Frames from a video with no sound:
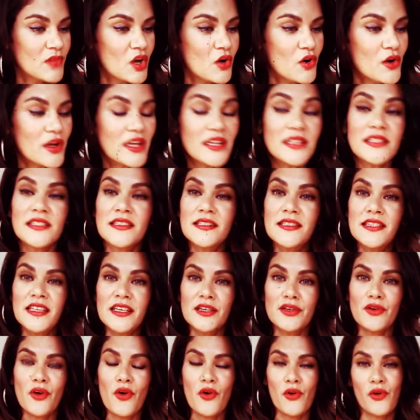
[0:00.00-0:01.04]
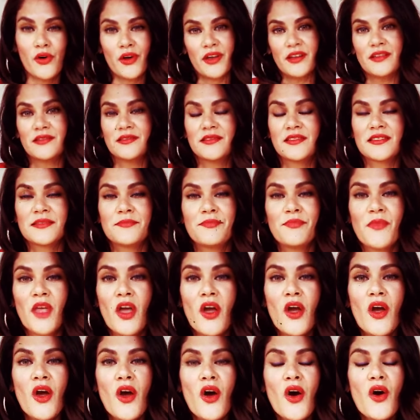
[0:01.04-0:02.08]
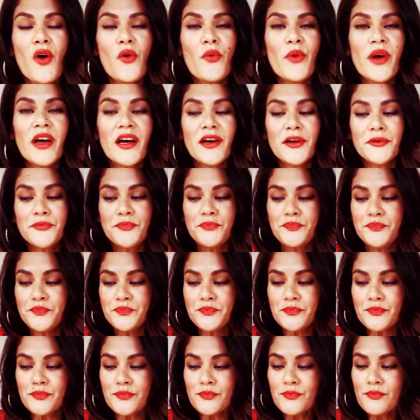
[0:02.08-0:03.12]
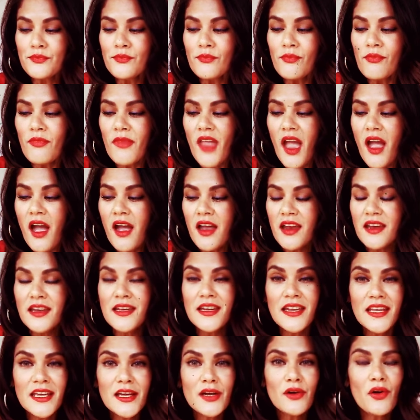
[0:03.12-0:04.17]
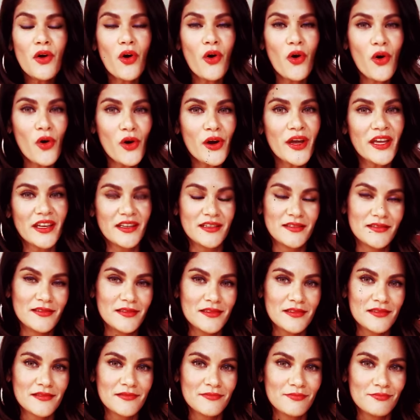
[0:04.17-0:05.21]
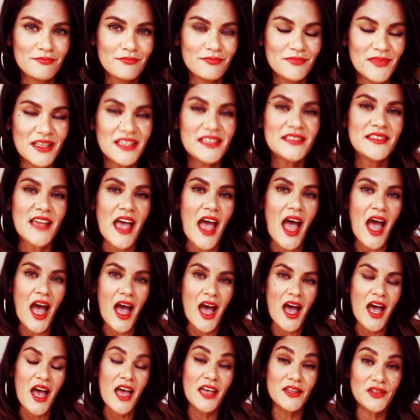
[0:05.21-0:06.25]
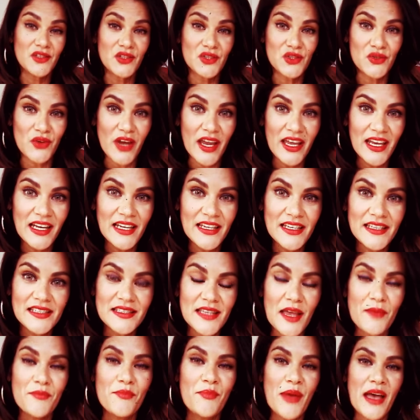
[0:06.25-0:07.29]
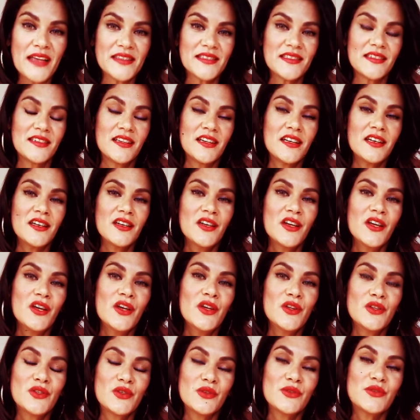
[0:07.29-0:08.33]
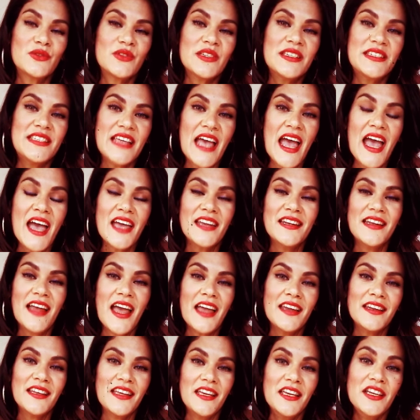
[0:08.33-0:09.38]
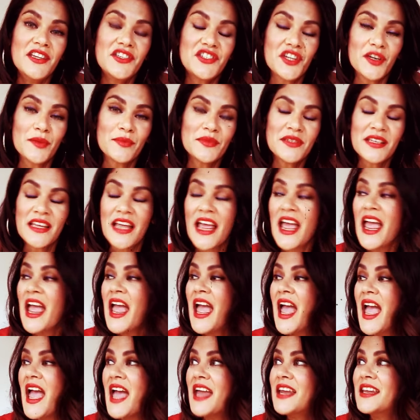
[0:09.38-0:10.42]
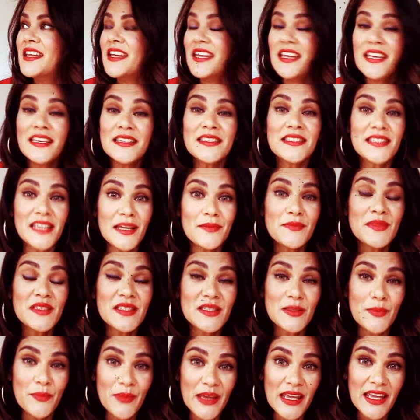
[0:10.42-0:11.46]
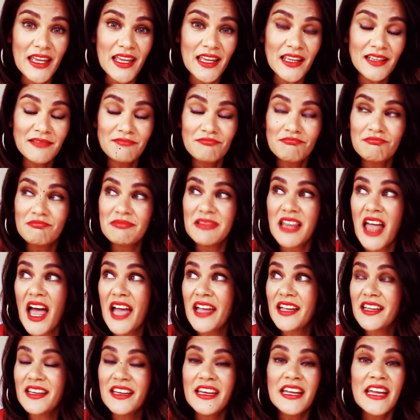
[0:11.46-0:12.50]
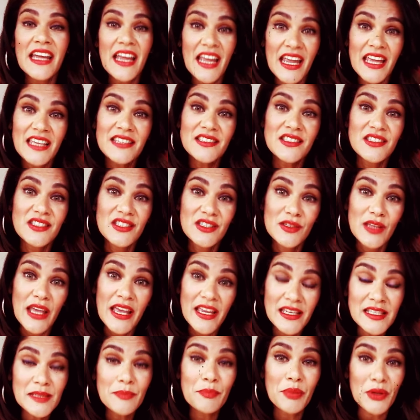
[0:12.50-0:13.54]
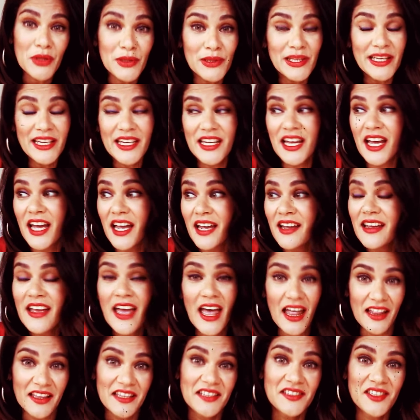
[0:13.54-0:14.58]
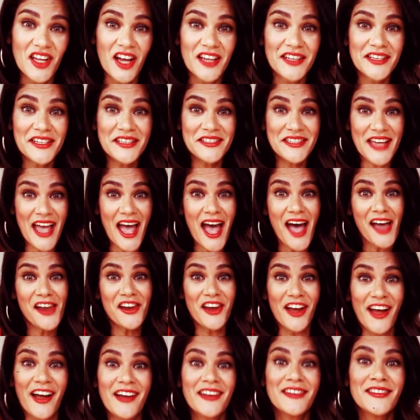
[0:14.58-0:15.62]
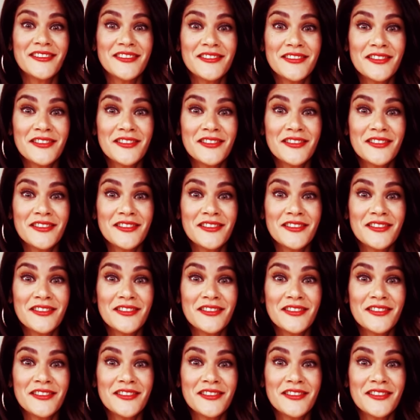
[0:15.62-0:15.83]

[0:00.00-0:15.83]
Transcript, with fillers: Hawkins, Neil Hawkins. Well, Neil Hawkins is uh, Australia's ambassador to Sudan and Egypt, and he seems to be like he's he's pulling a Alexander Downer